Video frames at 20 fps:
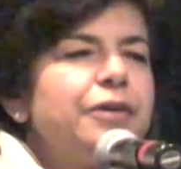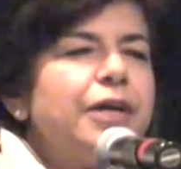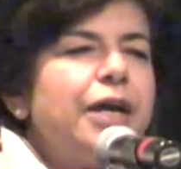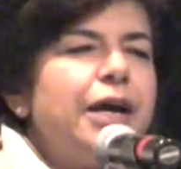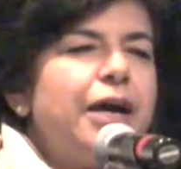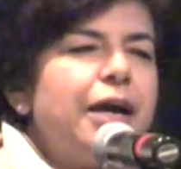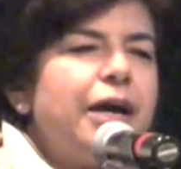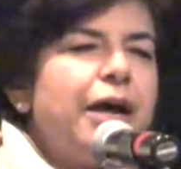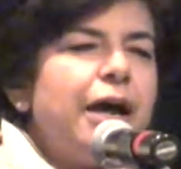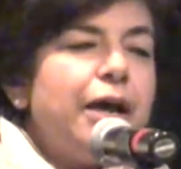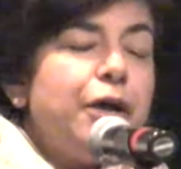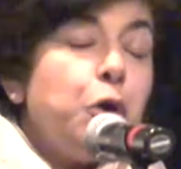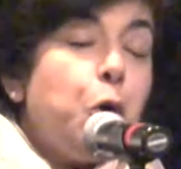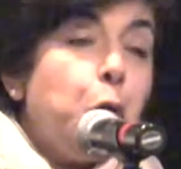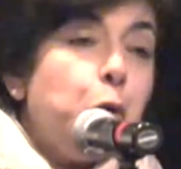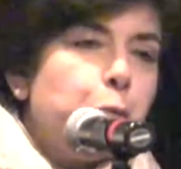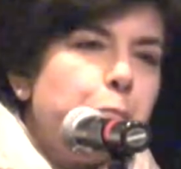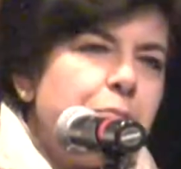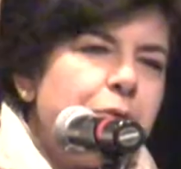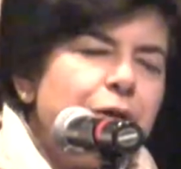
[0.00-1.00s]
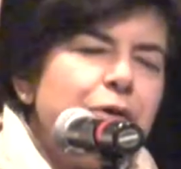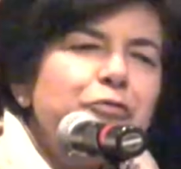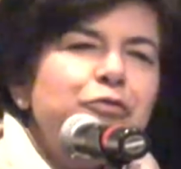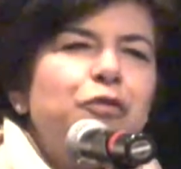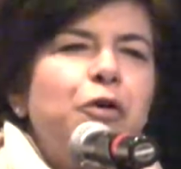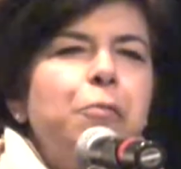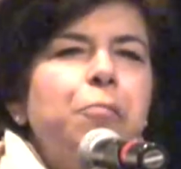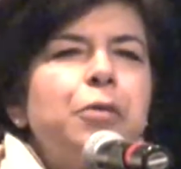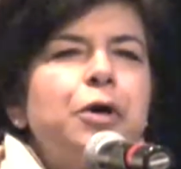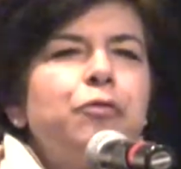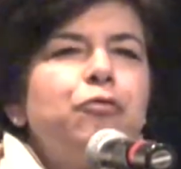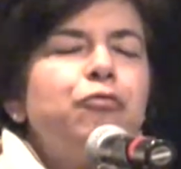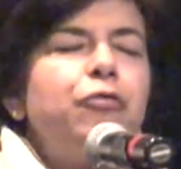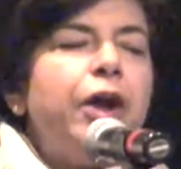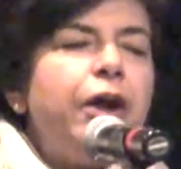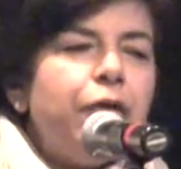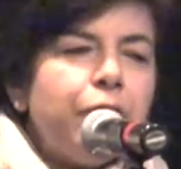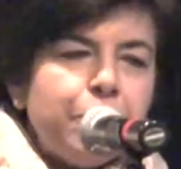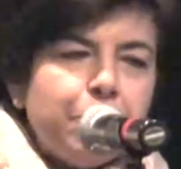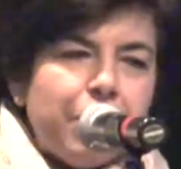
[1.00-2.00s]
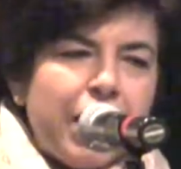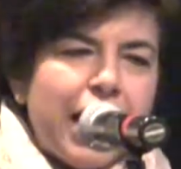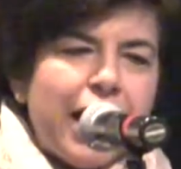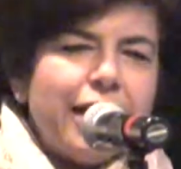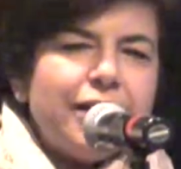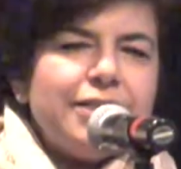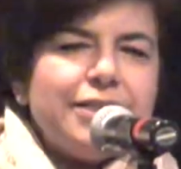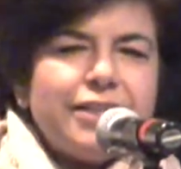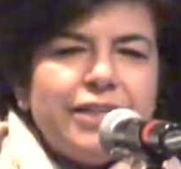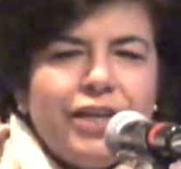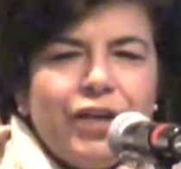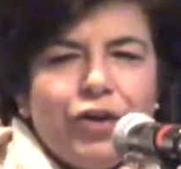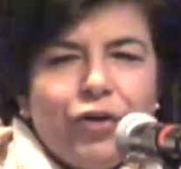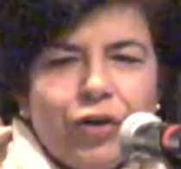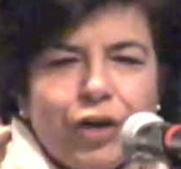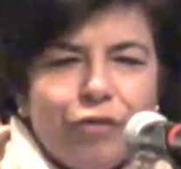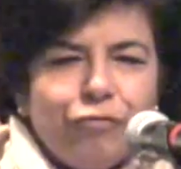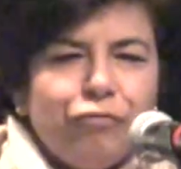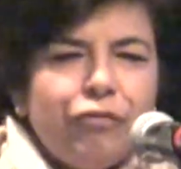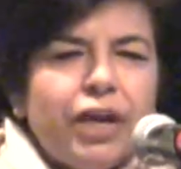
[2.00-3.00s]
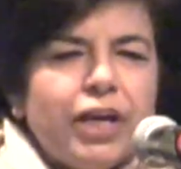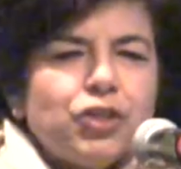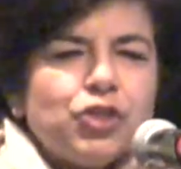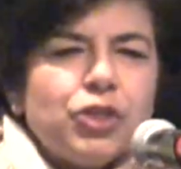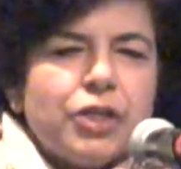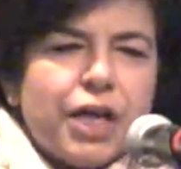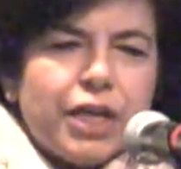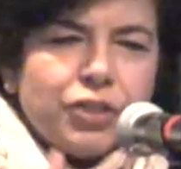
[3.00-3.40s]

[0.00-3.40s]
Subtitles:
I hope, from a very bad ear infection.